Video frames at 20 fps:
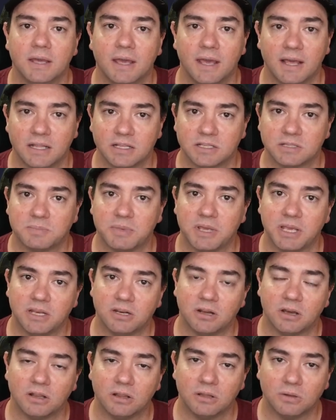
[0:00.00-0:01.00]

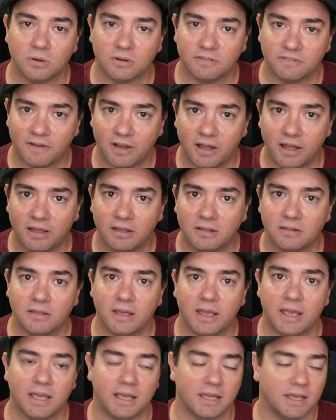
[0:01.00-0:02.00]
lsp.lua file,
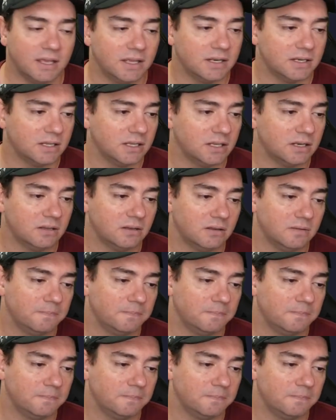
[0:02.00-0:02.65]
and it